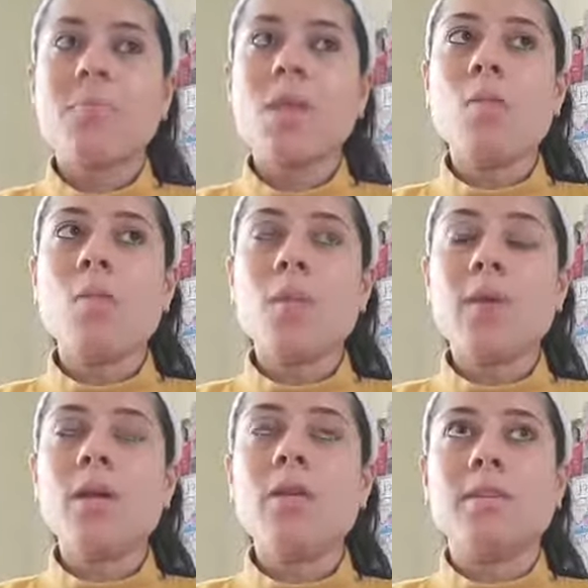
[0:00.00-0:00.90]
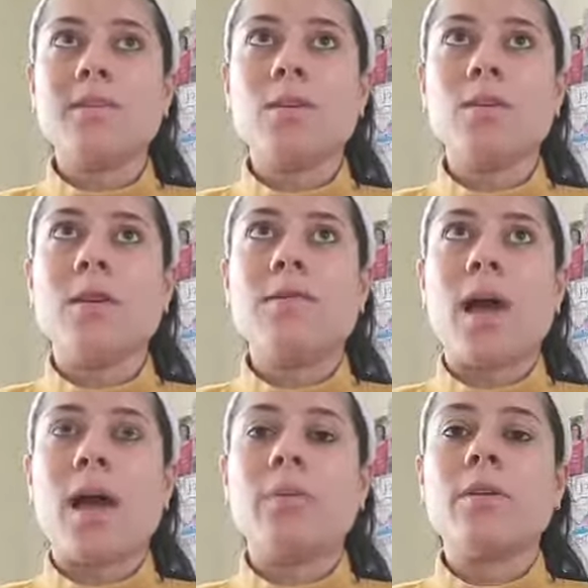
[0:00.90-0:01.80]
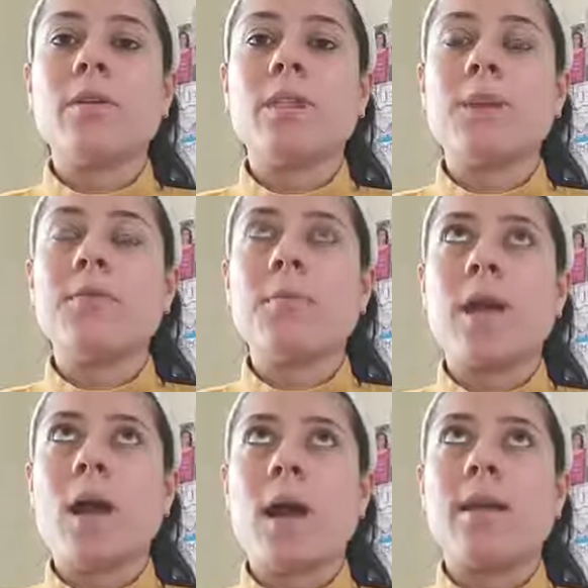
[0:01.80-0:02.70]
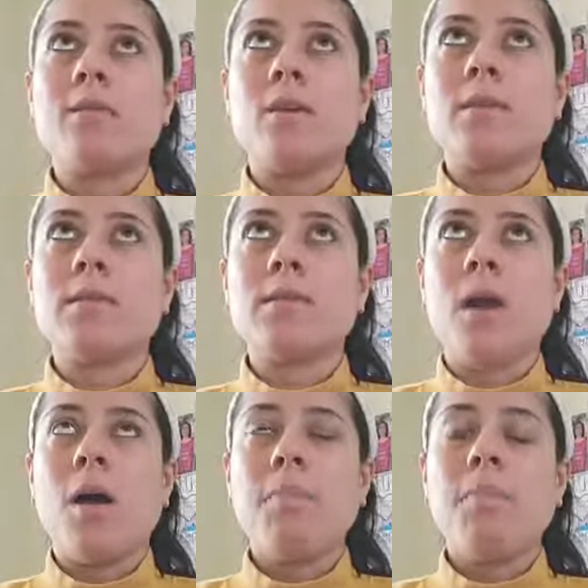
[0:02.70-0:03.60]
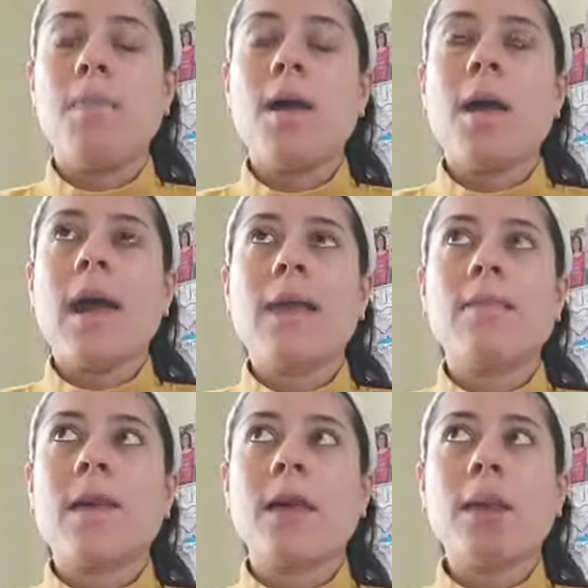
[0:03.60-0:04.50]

What we're going to do is I'm going to lift my eyes on the top. And then